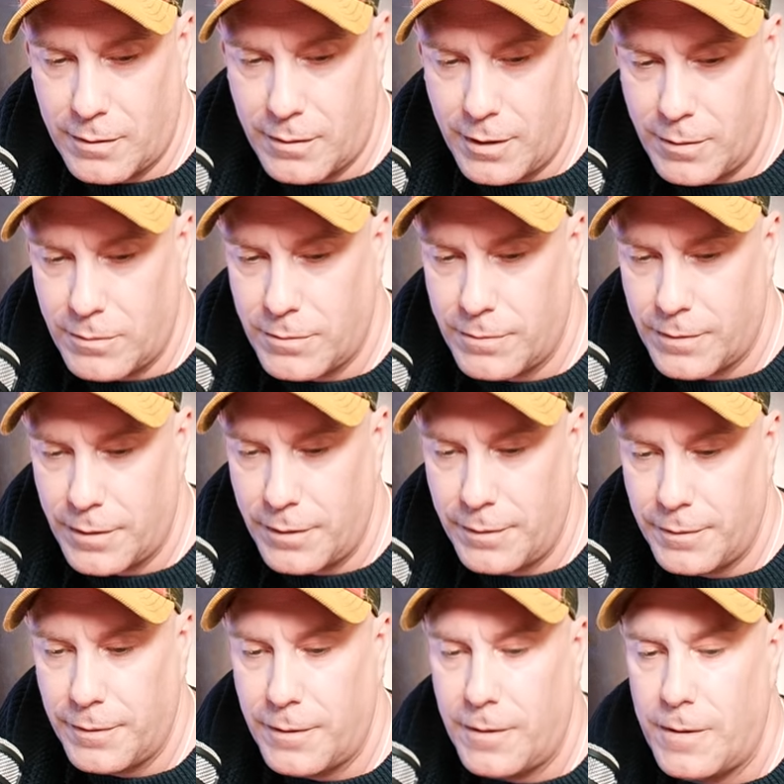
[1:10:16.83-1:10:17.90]
That was fun.
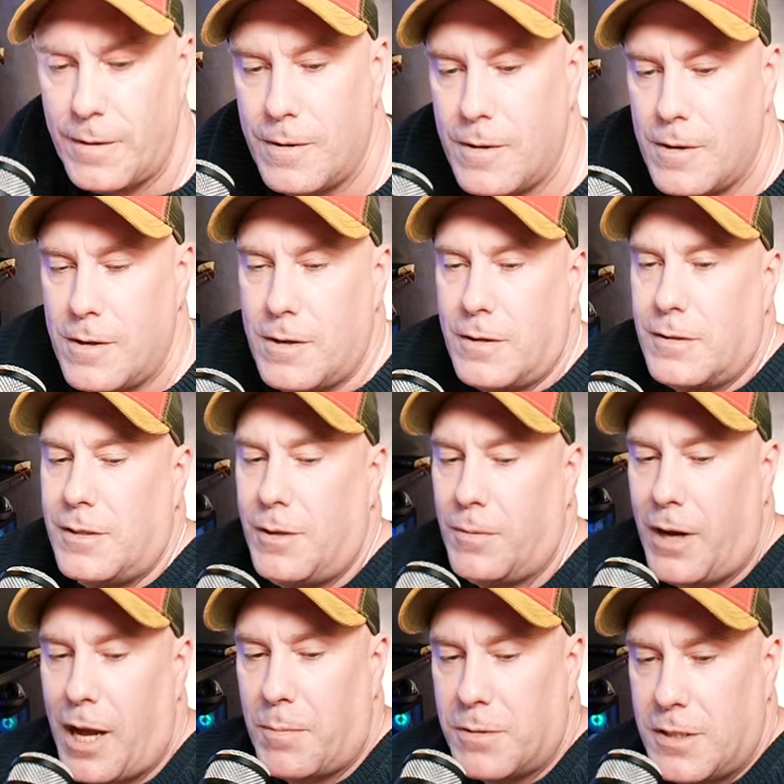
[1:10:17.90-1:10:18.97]
Let's see
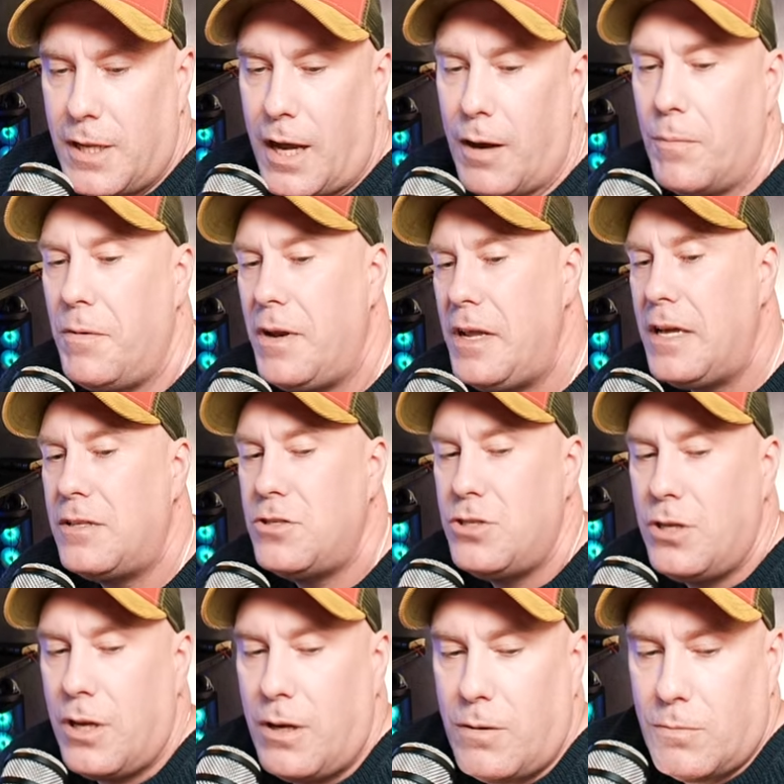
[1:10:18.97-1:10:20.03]
what happens now. It
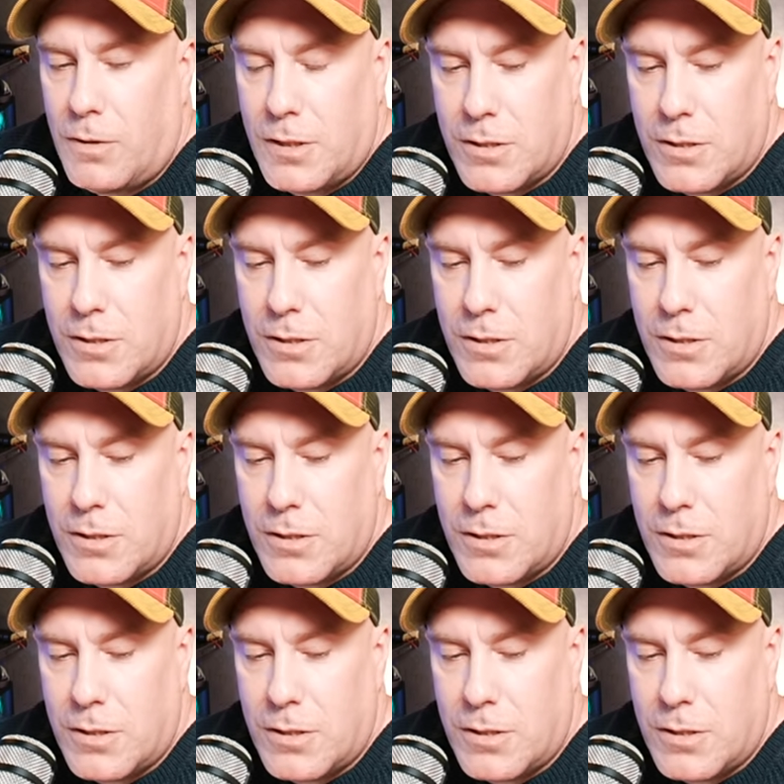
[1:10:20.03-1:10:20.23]
should